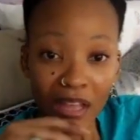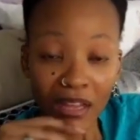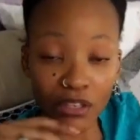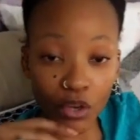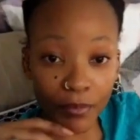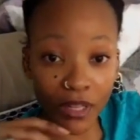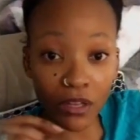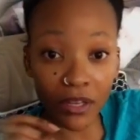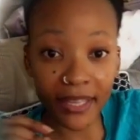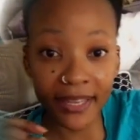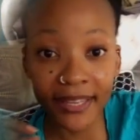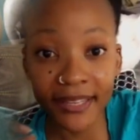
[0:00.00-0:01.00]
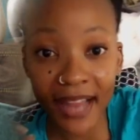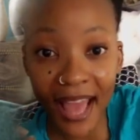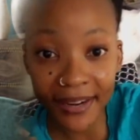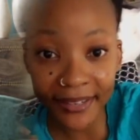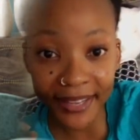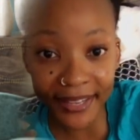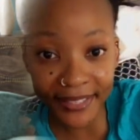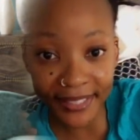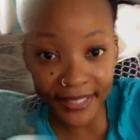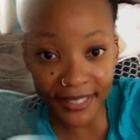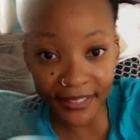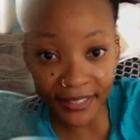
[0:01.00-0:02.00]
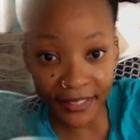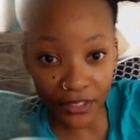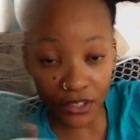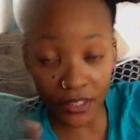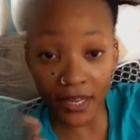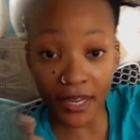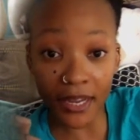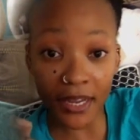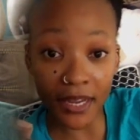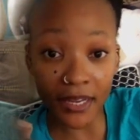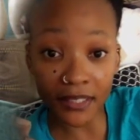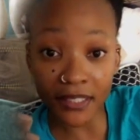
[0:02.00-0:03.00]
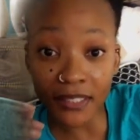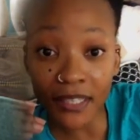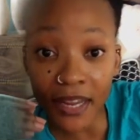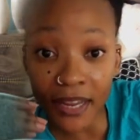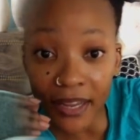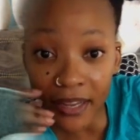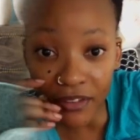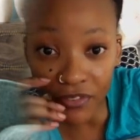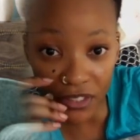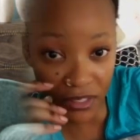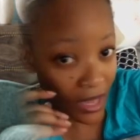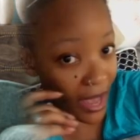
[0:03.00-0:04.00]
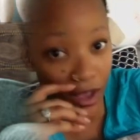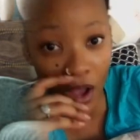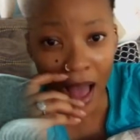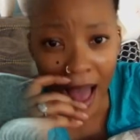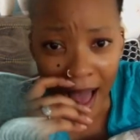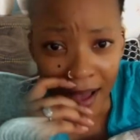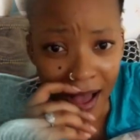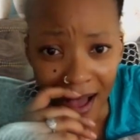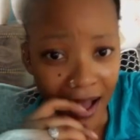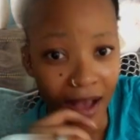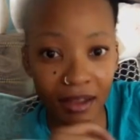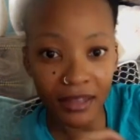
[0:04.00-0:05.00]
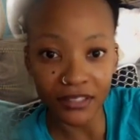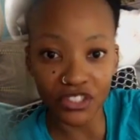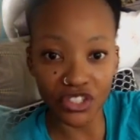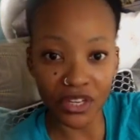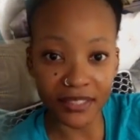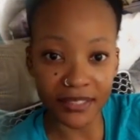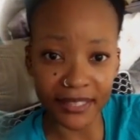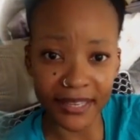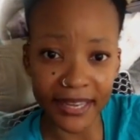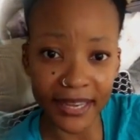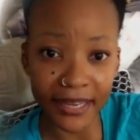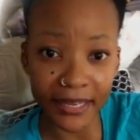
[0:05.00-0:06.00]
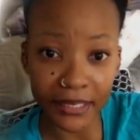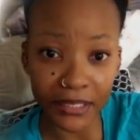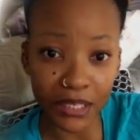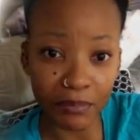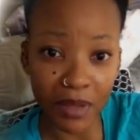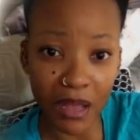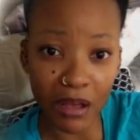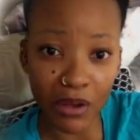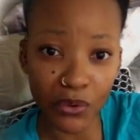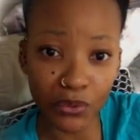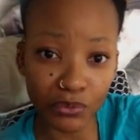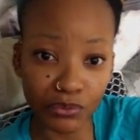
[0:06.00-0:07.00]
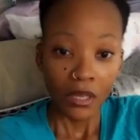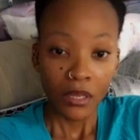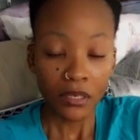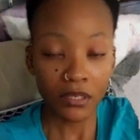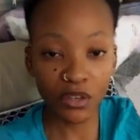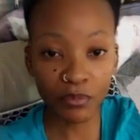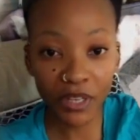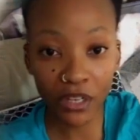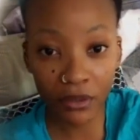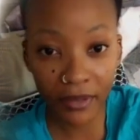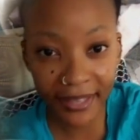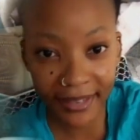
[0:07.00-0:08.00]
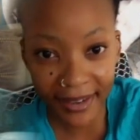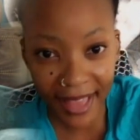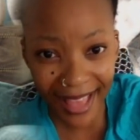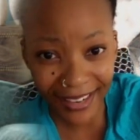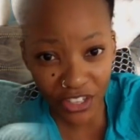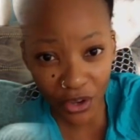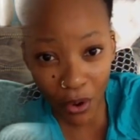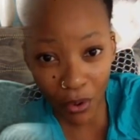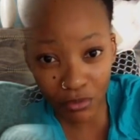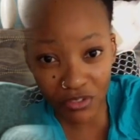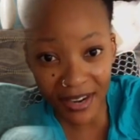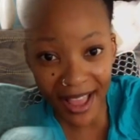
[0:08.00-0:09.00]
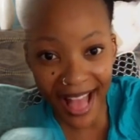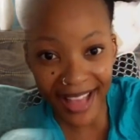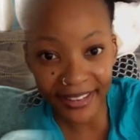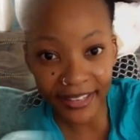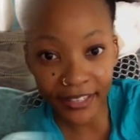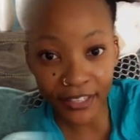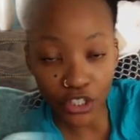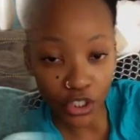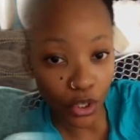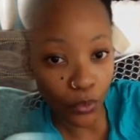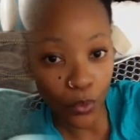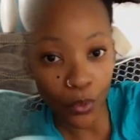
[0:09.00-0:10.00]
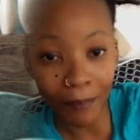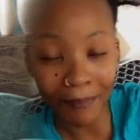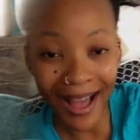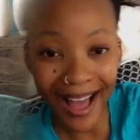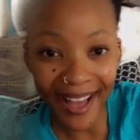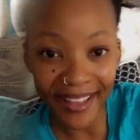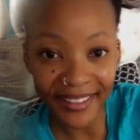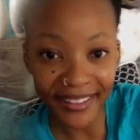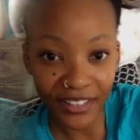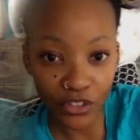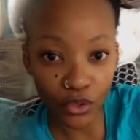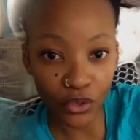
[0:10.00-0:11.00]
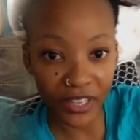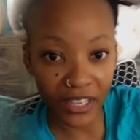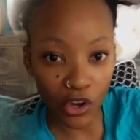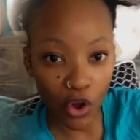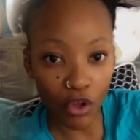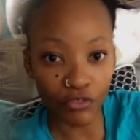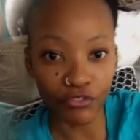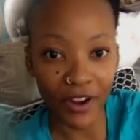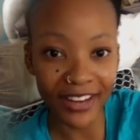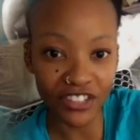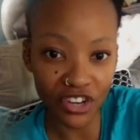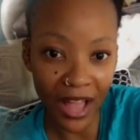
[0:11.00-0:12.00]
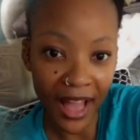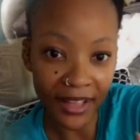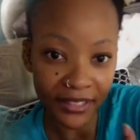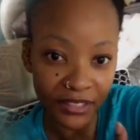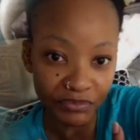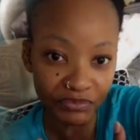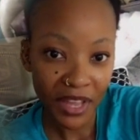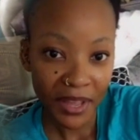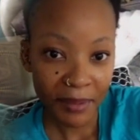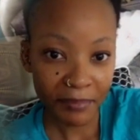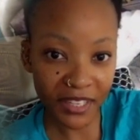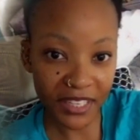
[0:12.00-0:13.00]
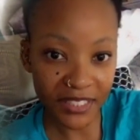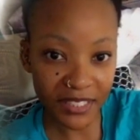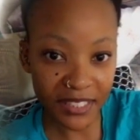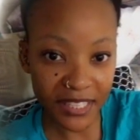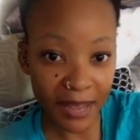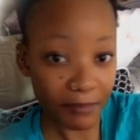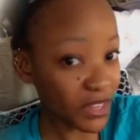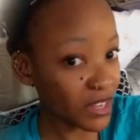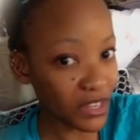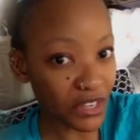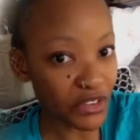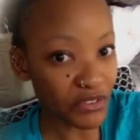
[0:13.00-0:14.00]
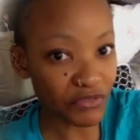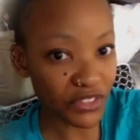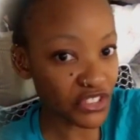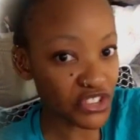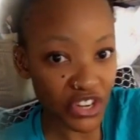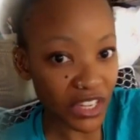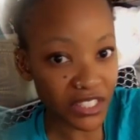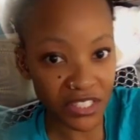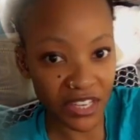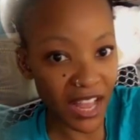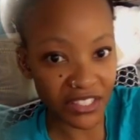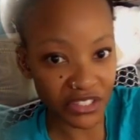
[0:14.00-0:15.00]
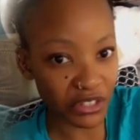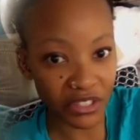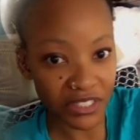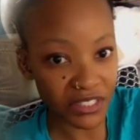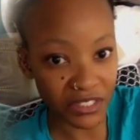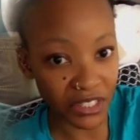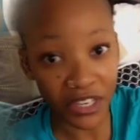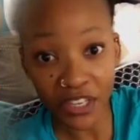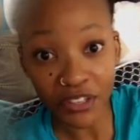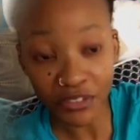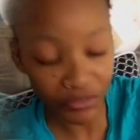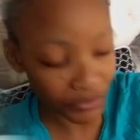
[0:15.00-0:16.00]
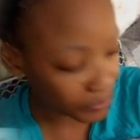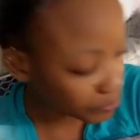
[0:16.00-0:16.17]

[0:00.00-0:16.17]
Don't be looking at an innocent little teen, Steve, and say, oh, it's just a kid, come on. Don't be looking at no tiny little woman looking all fragile, because this time Eve is just as good as Steve.